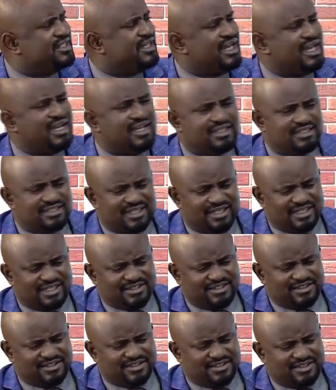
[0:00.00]
As a
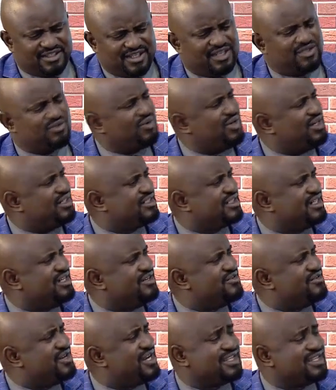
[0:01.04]
third world country,